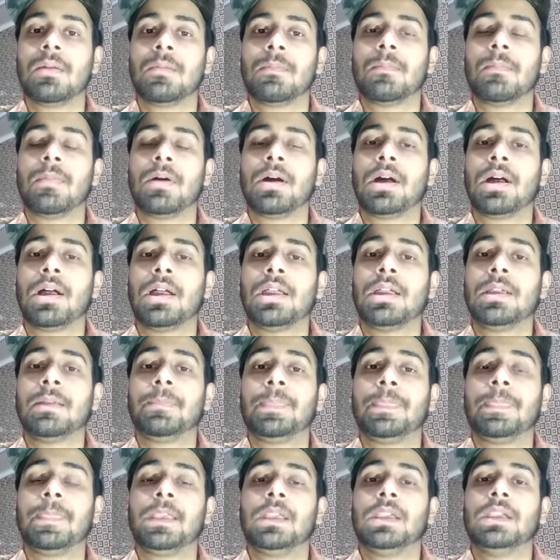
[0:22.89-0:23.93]
by
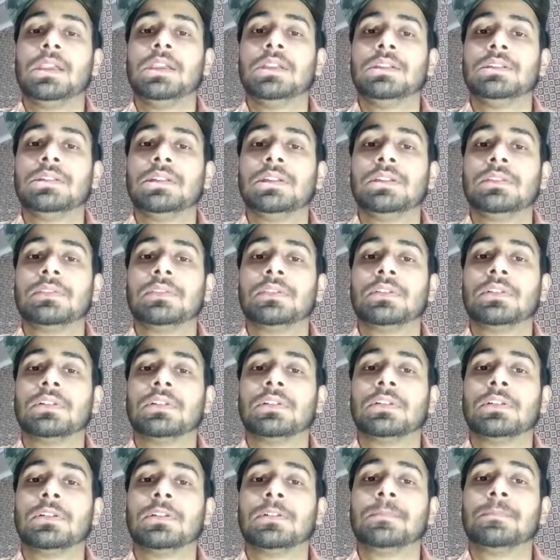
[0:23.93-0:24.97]
eating
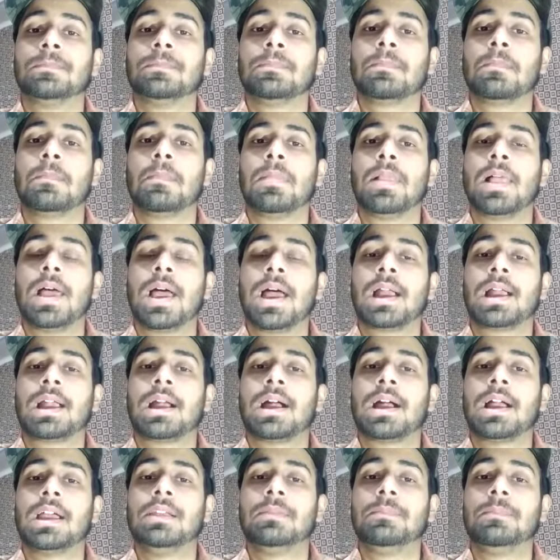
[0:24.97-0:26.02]
the black
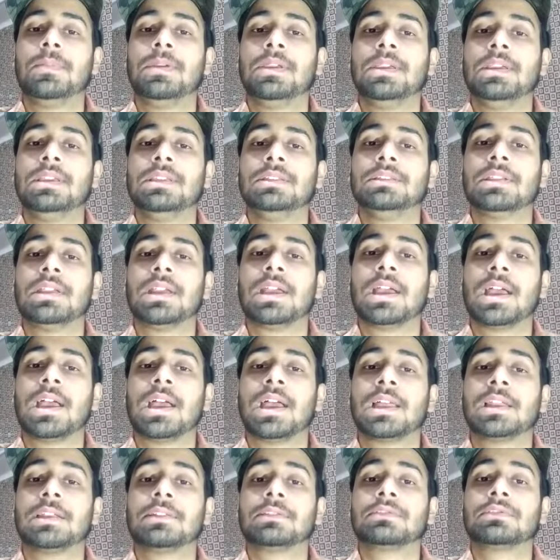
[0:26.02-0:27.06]
eyed peas
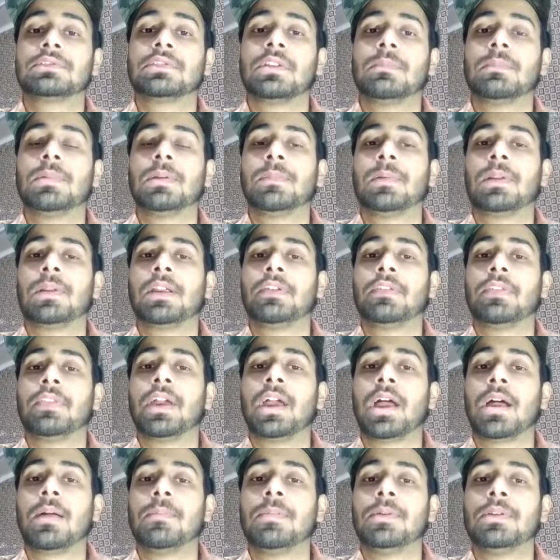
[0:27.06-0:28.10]
and some people are in the
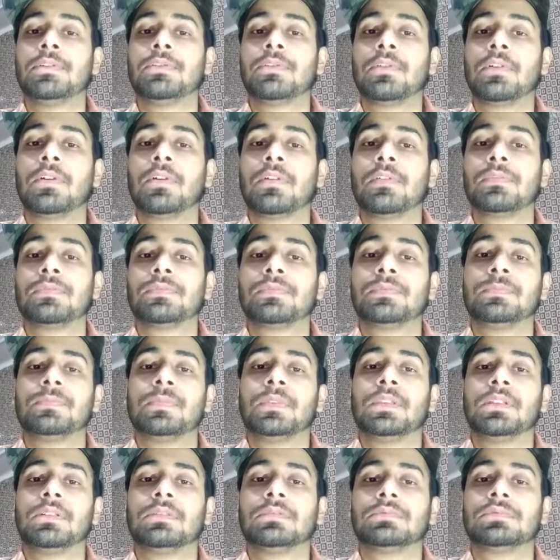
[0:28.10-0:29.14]
habit of
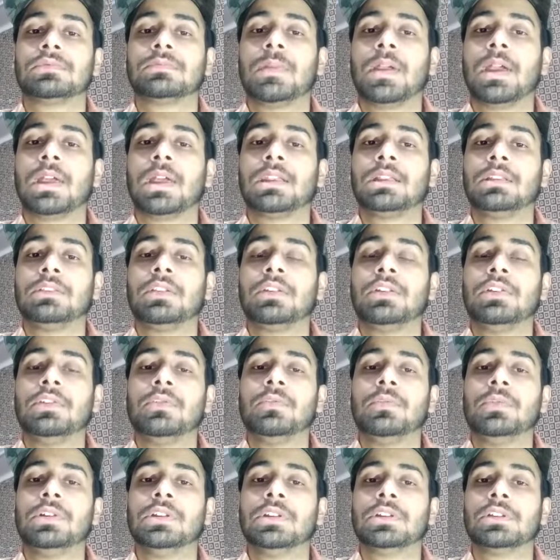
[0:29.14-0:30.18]
spending the
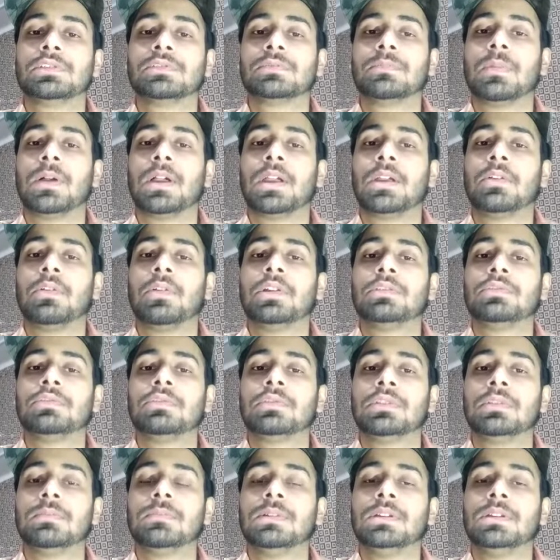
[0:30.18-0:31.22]
new year's by going to
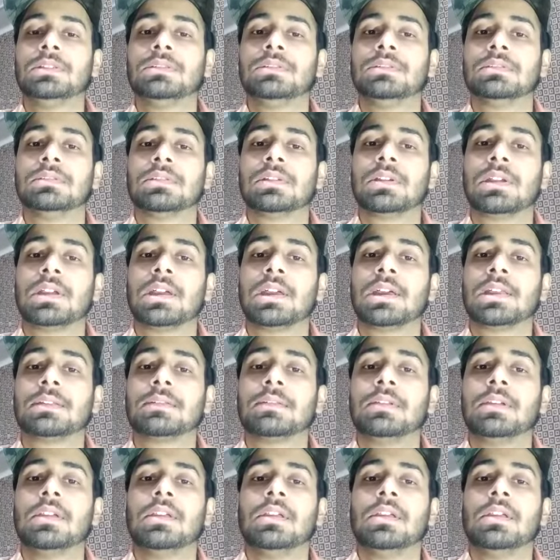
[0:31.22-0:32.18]
the beaches and